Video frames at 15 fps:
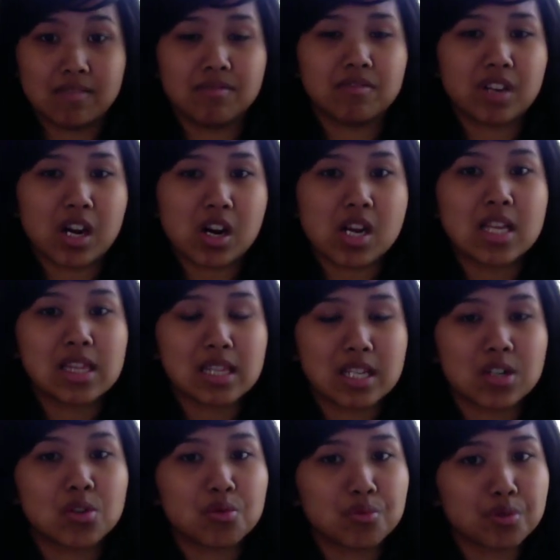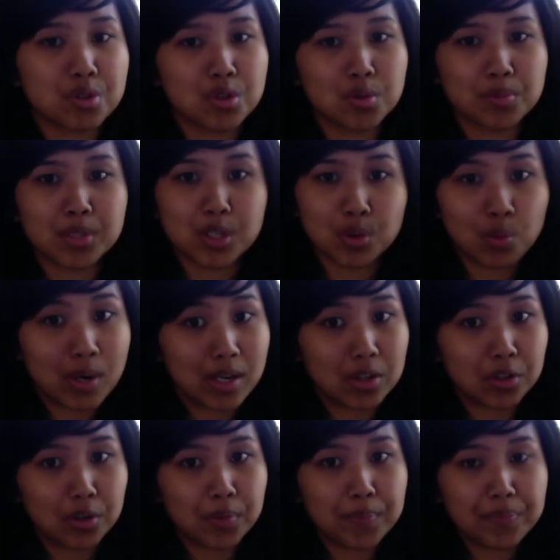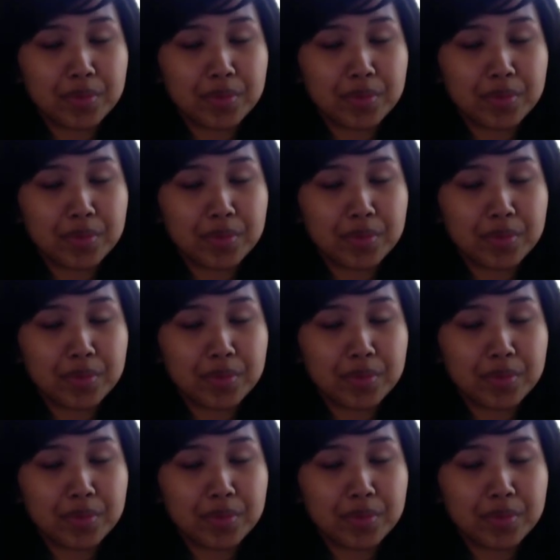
very little room to wiggle.